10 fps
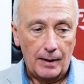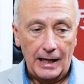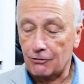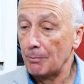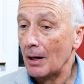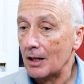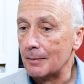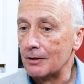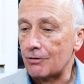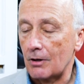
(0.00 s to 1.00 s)
acts of
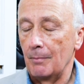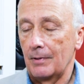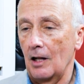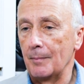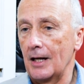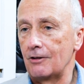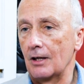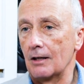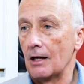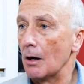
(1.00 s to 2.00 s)
parliament
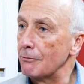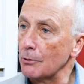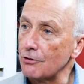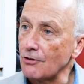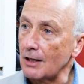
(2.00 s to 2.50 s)
culminating in the Armed Forces